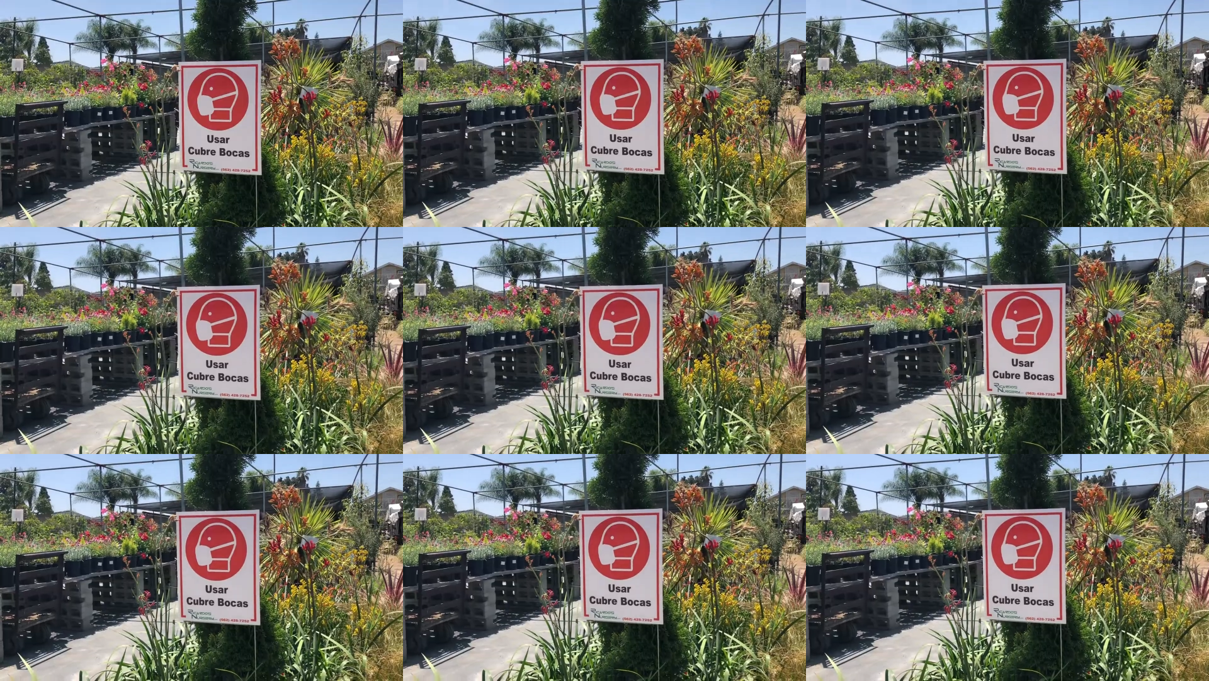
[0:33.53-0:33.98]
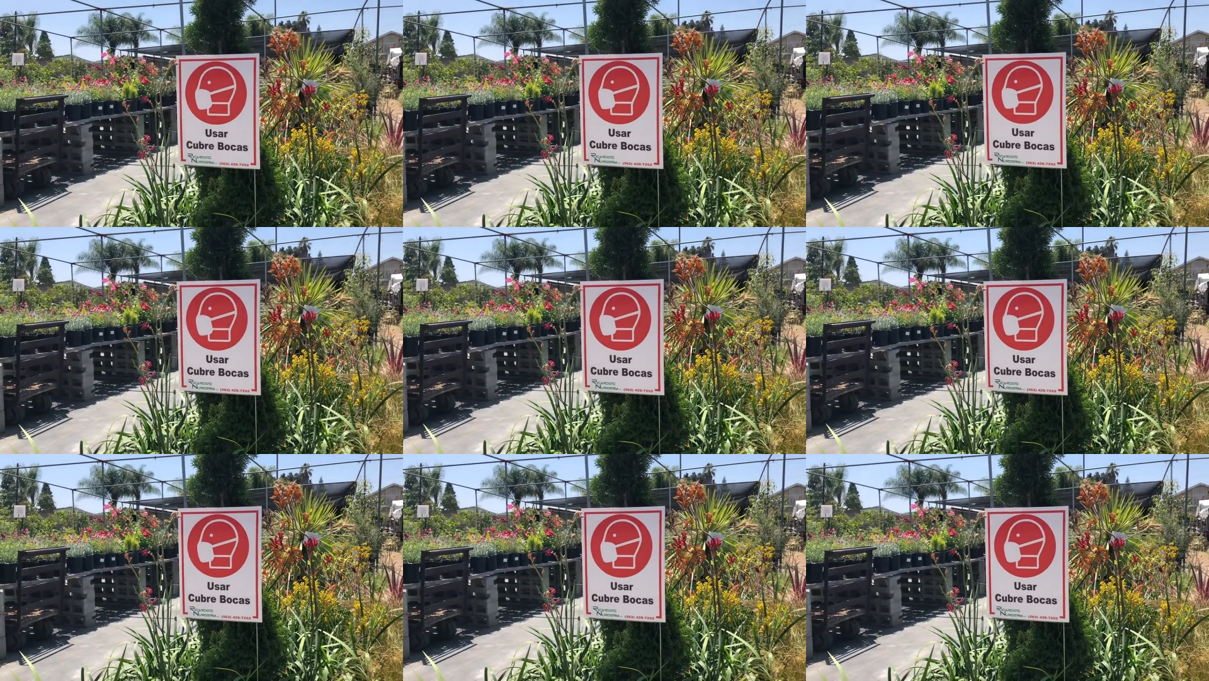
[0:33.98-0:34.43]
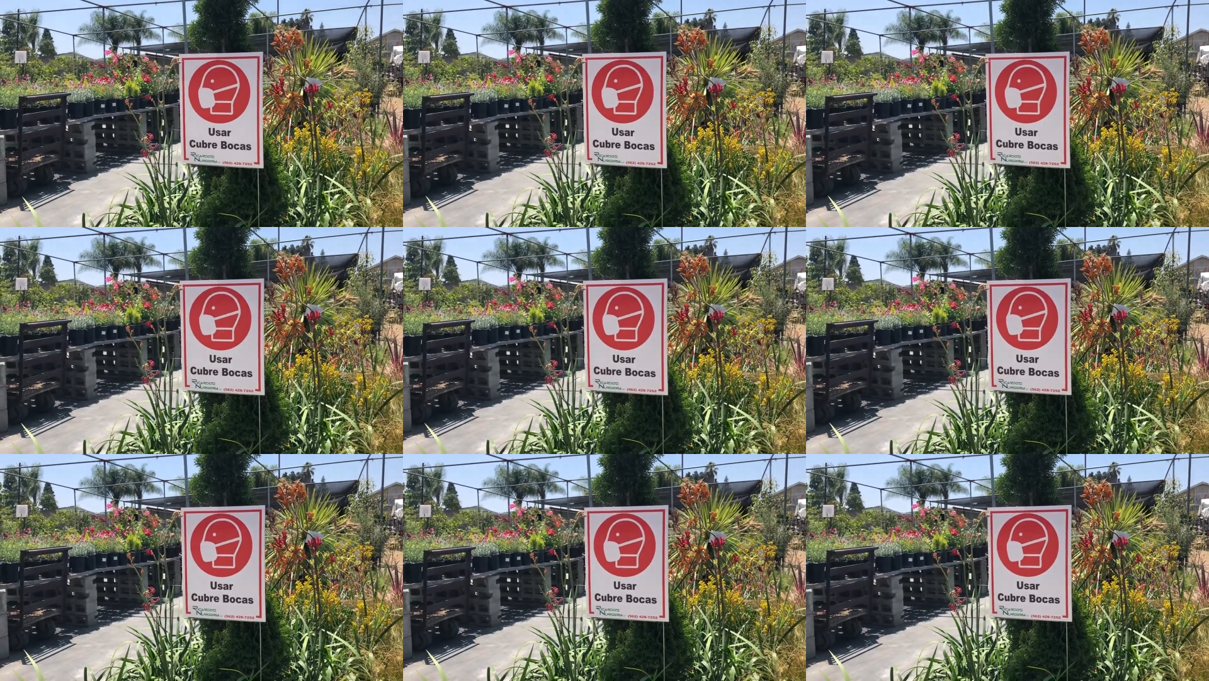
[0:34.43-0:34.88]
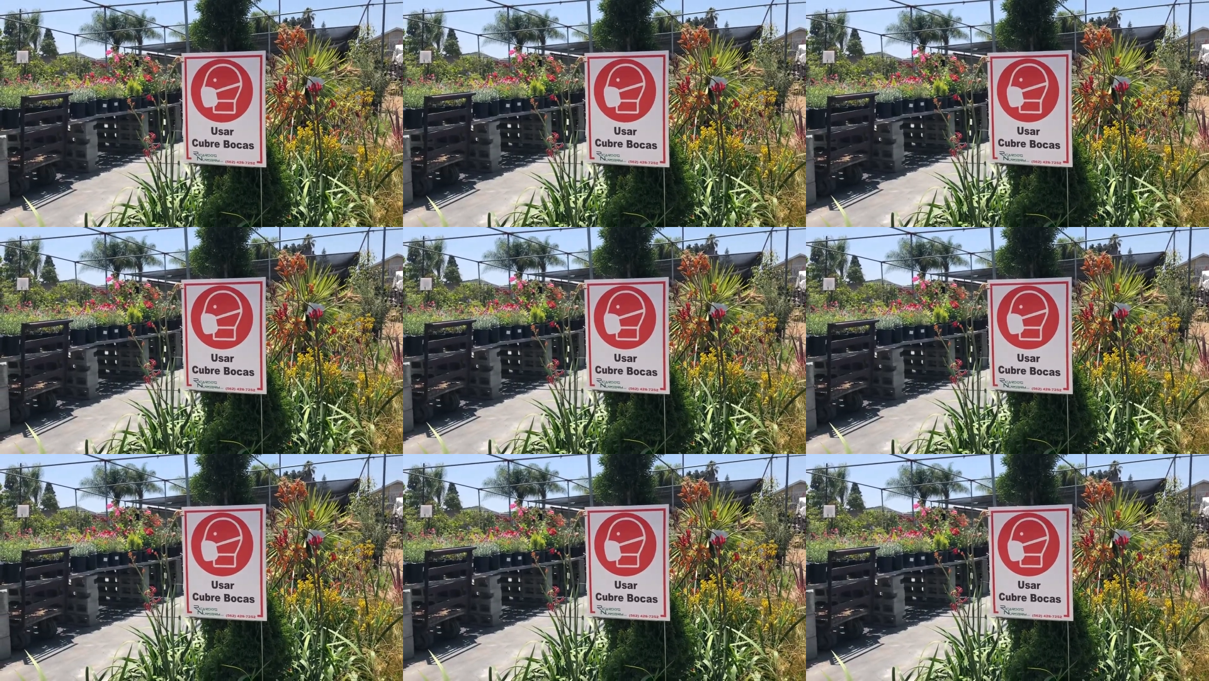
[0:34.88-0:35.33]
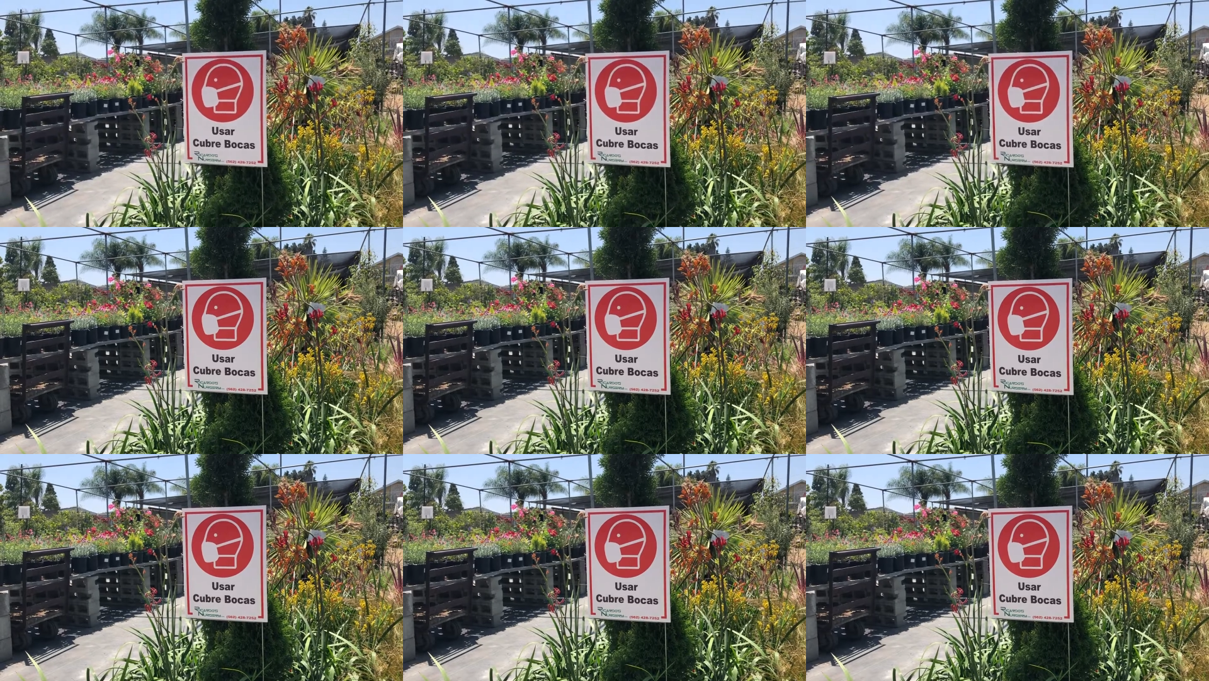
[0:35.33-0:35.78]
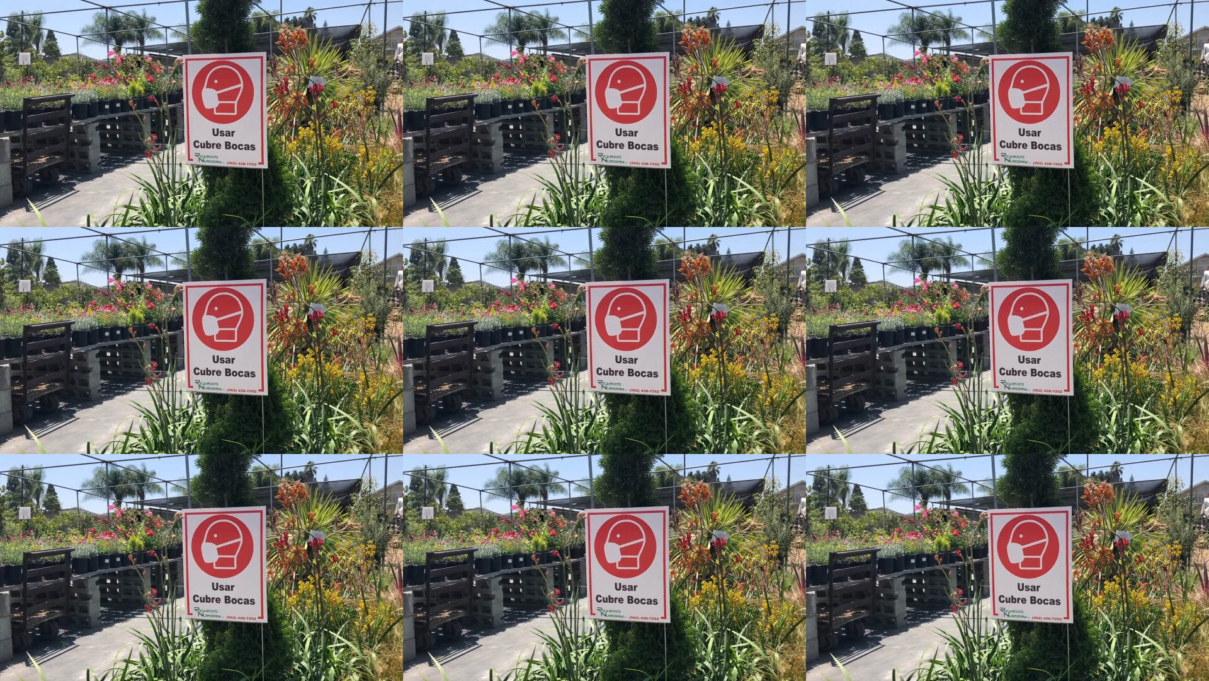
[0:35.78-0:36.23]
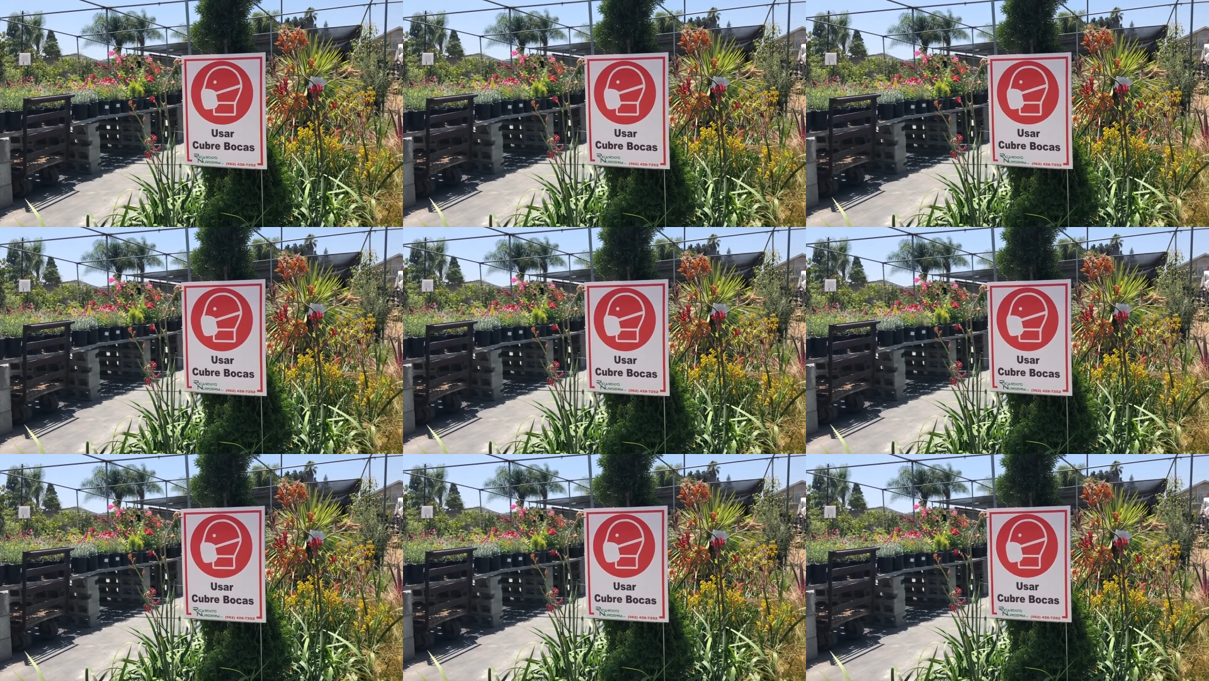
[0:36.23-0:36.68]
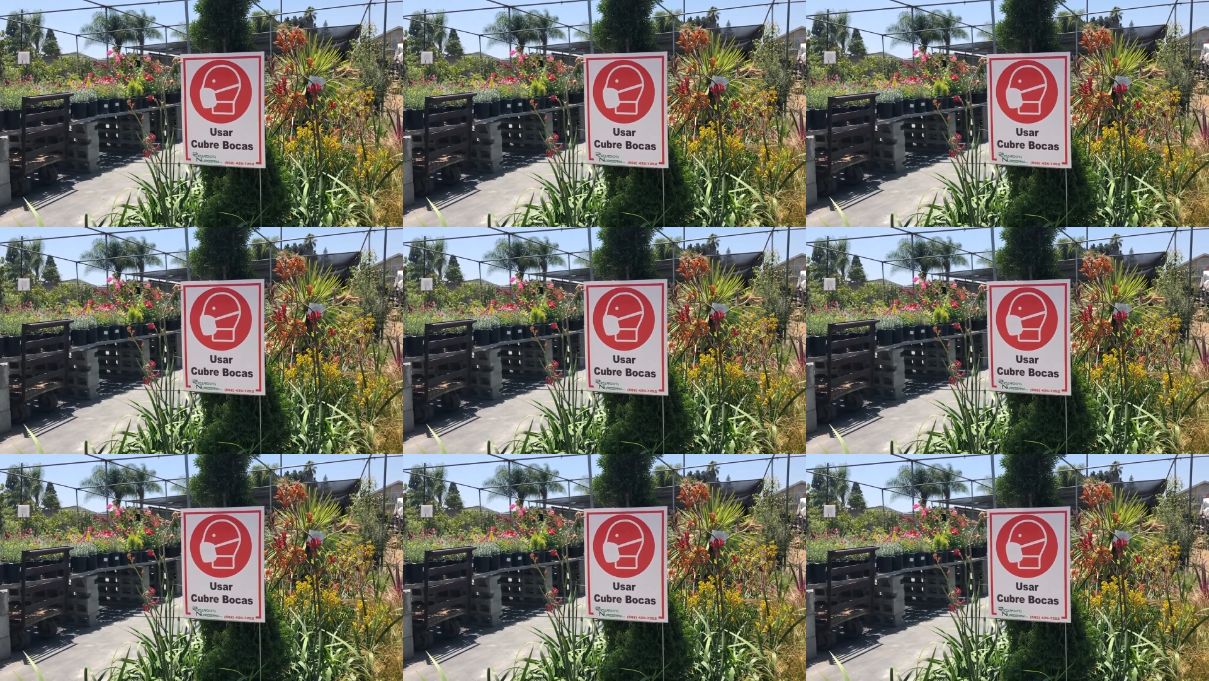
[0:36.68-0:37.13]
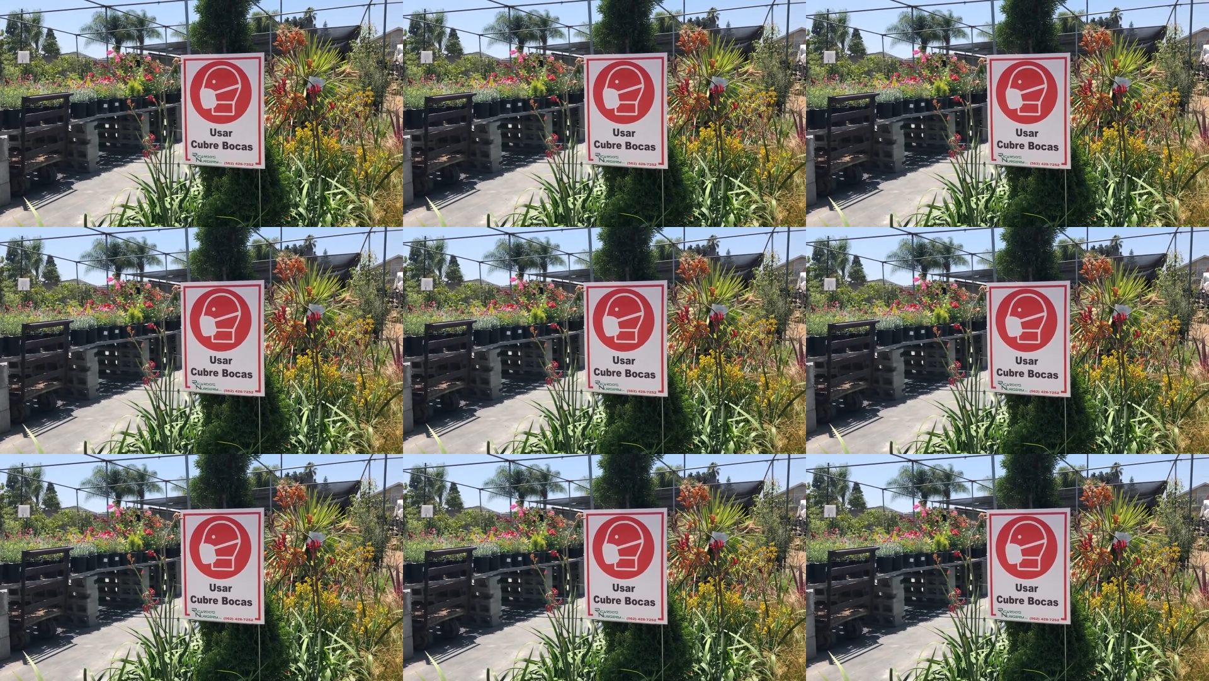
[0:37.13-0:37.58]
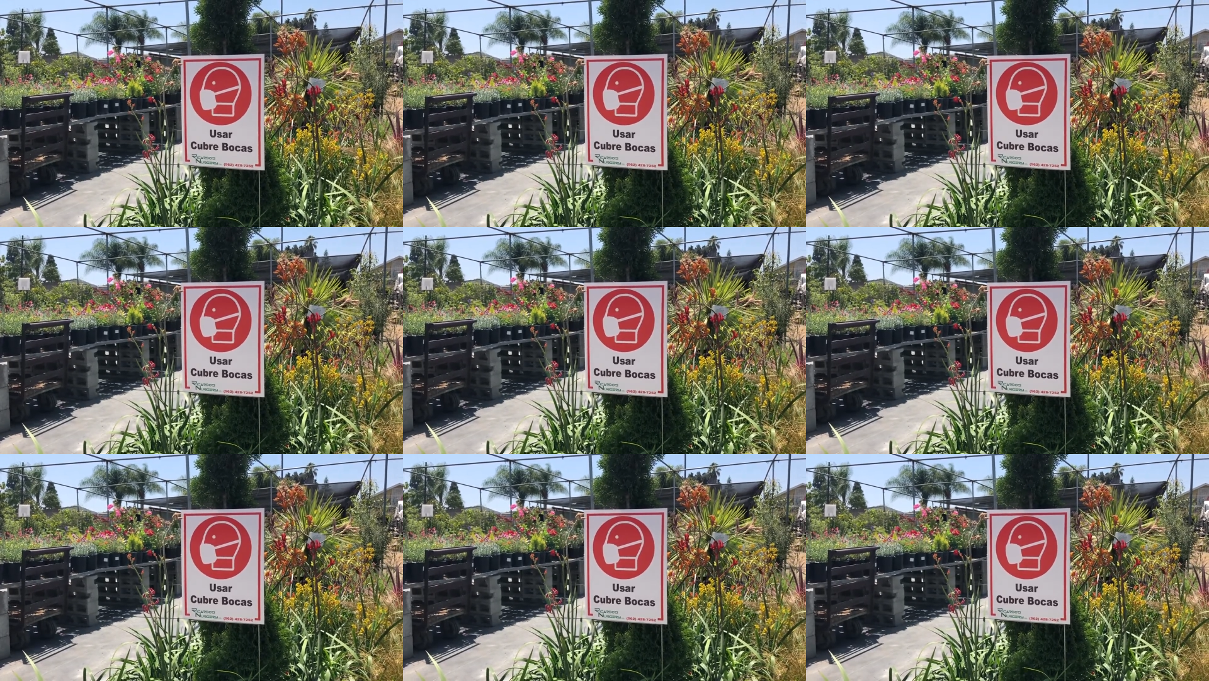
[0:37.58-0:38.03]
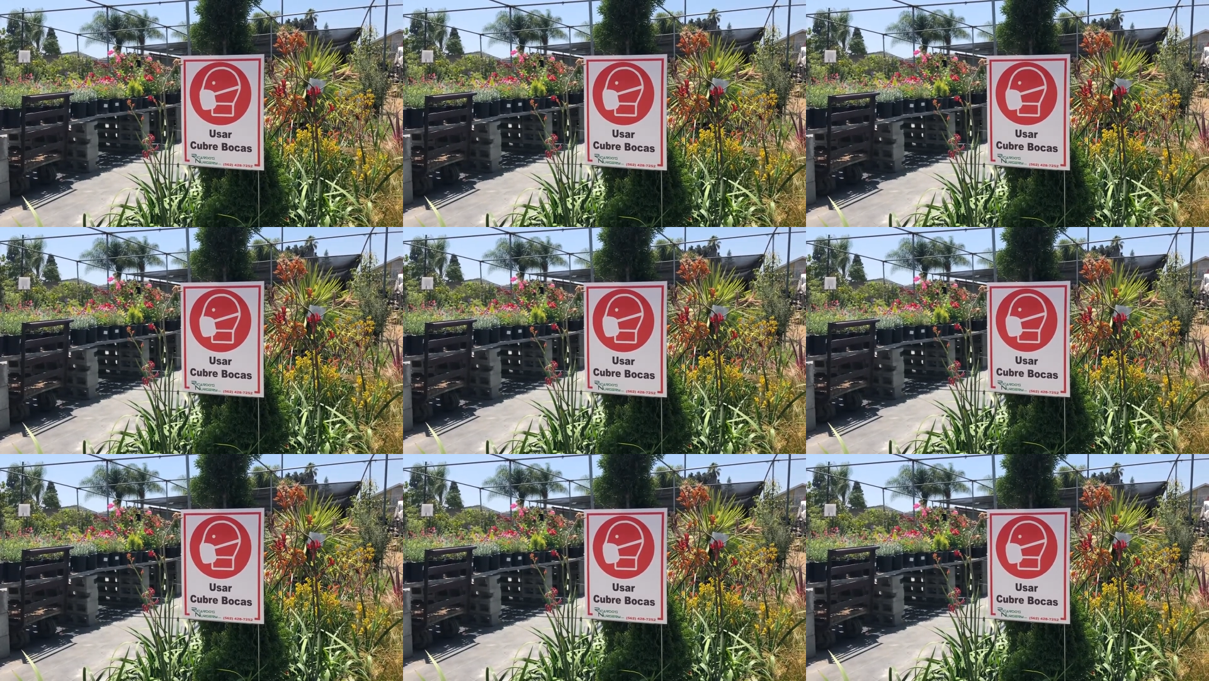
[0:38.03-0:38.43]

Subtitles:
No face is visible, so there are no lips to read.